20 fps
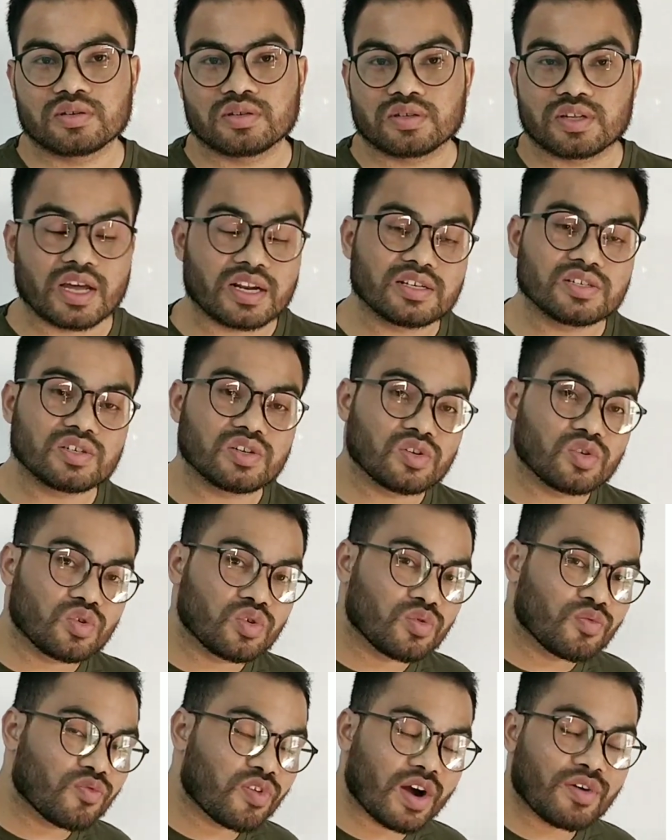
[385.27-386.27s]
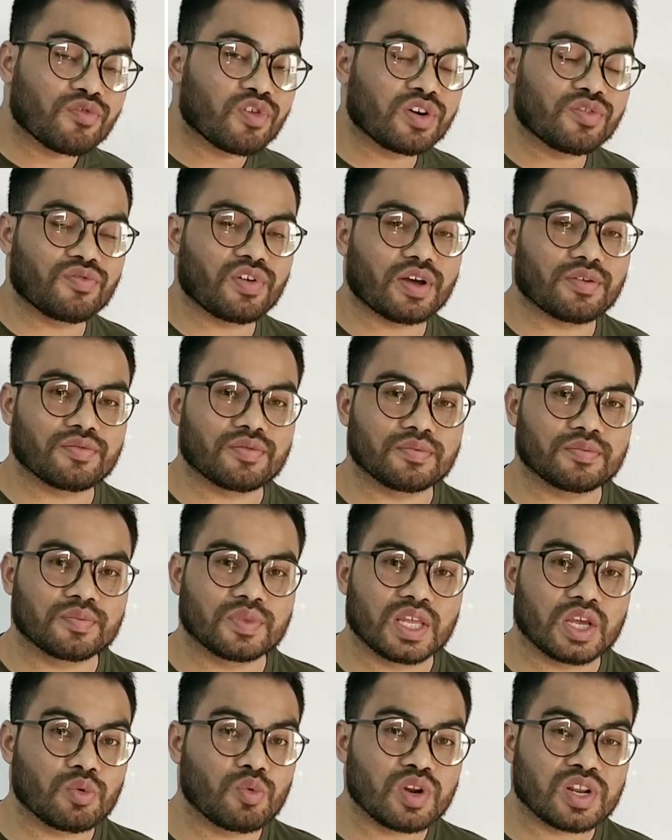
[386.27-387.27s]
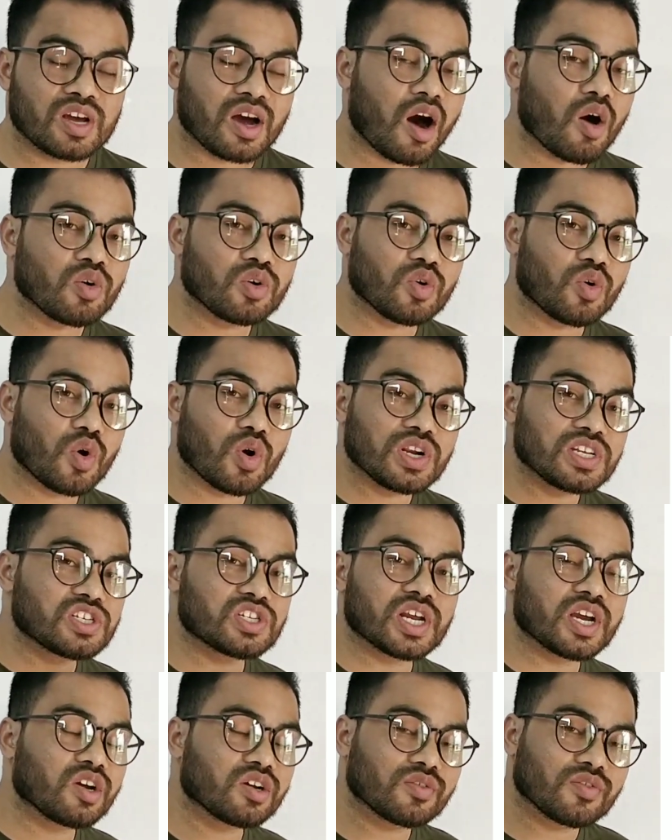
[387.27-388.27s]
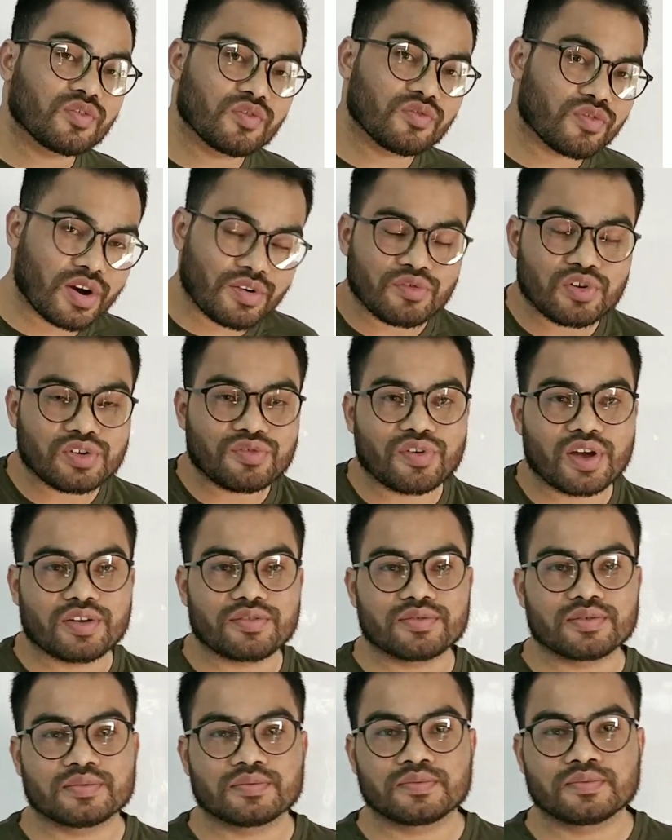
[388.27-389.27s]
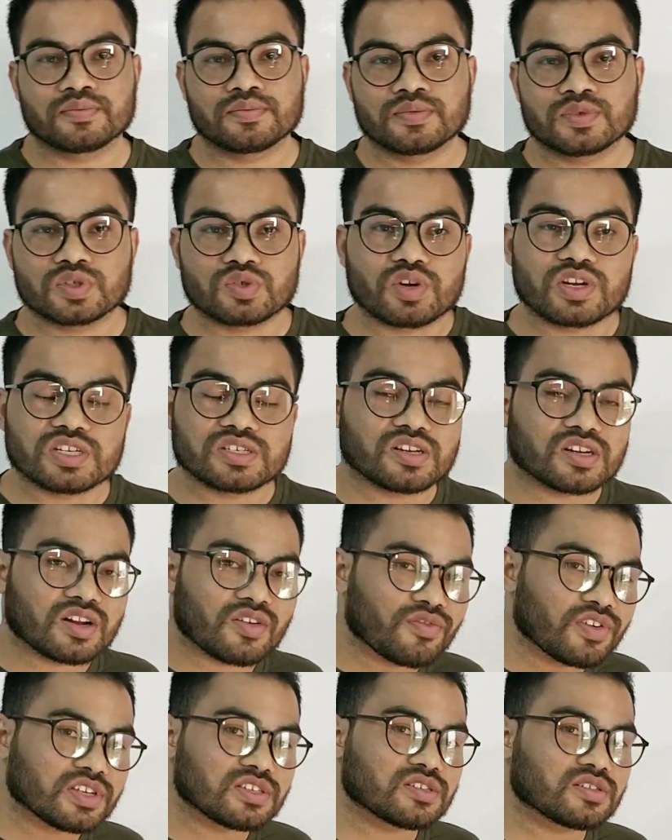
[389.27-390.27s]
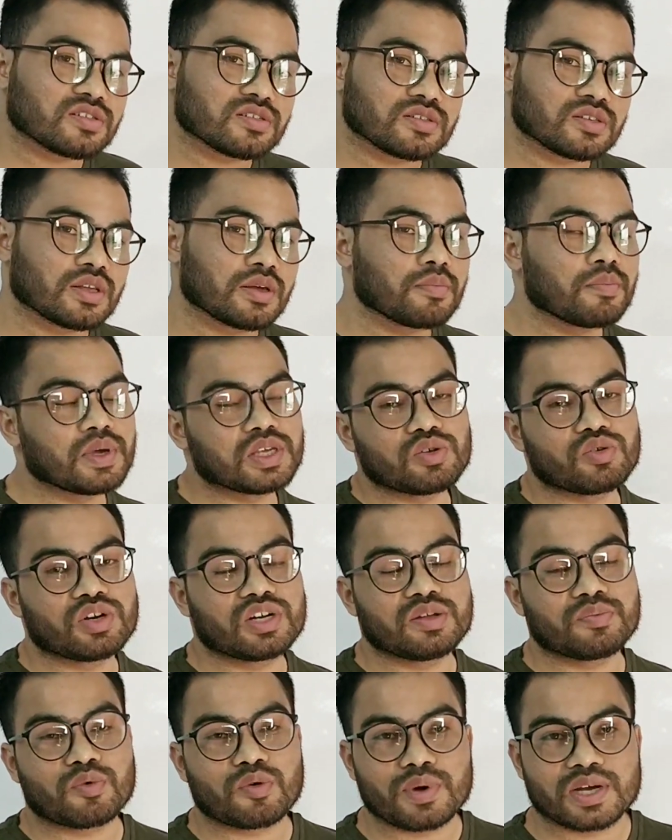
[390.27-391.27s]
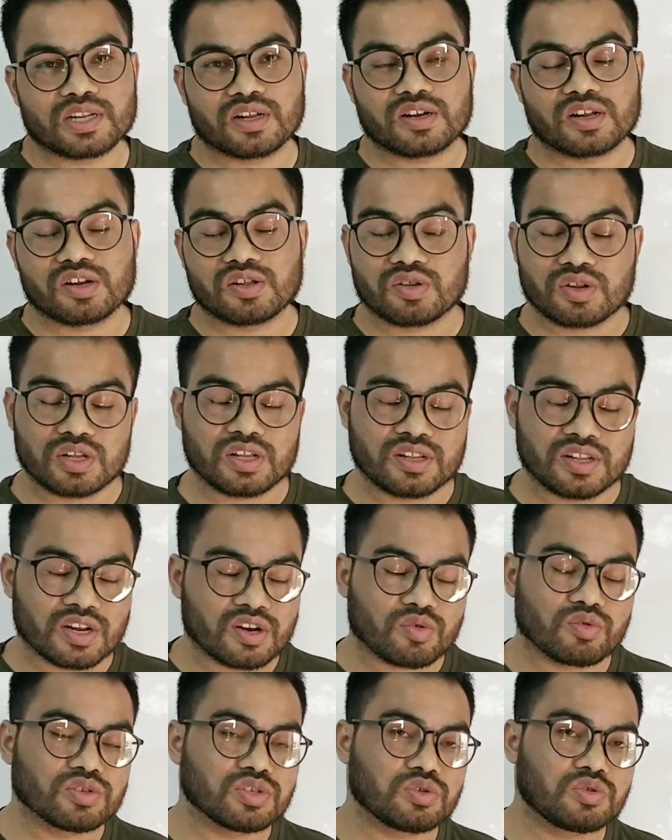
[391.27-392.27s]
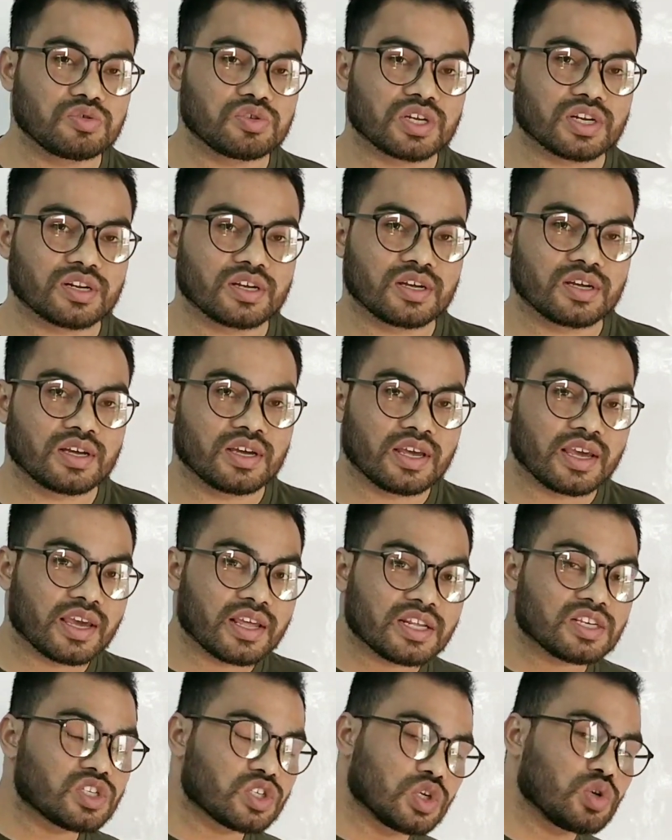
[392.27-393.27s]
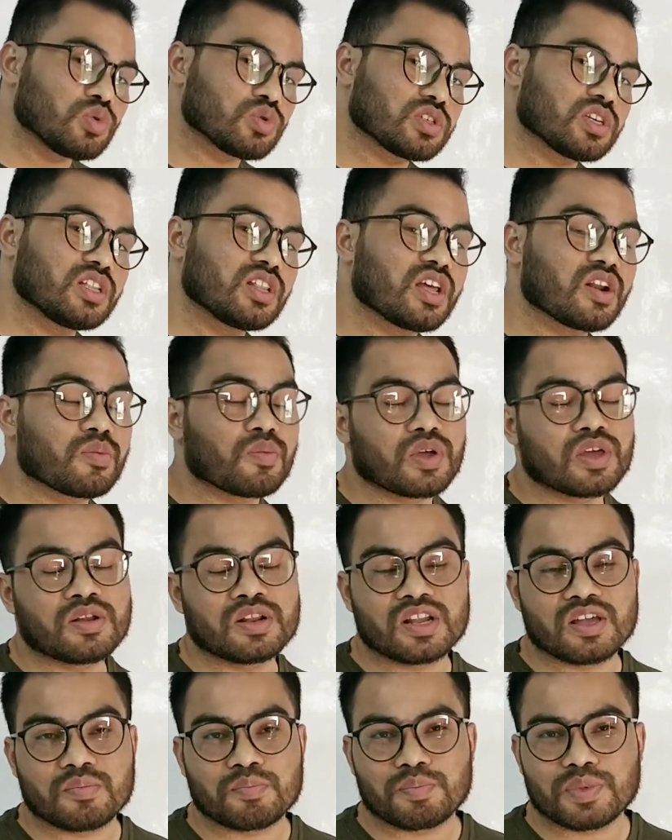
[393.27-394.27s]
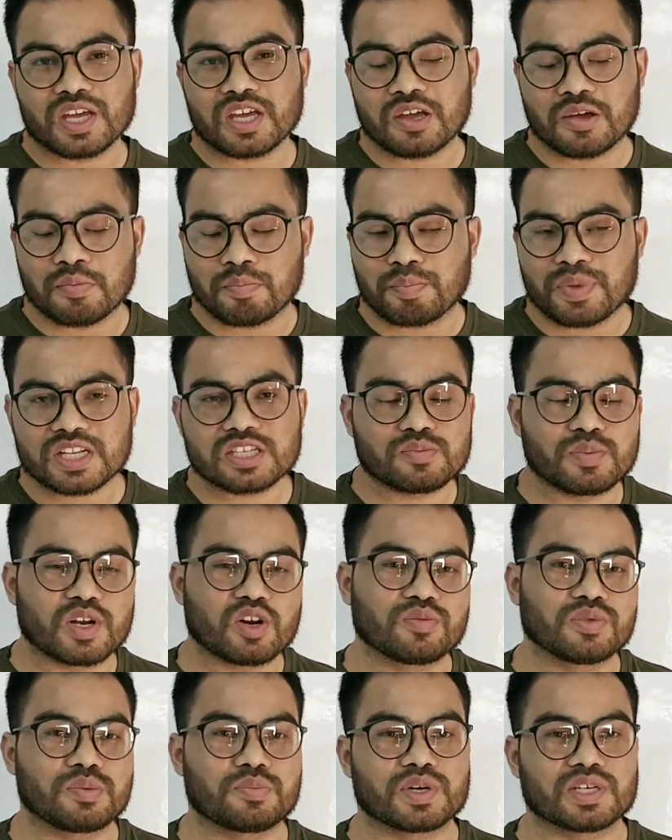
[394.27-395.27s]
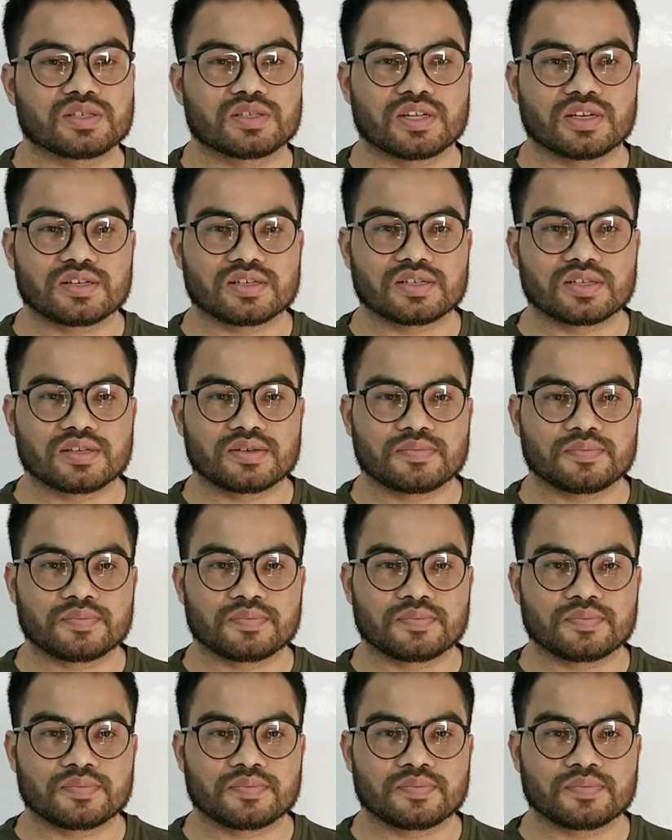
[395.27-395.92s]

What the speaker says: That is 545. It will count whole strength 545. So it is the toughest majority provided in the Constitution. It is used in the impeachment of the president.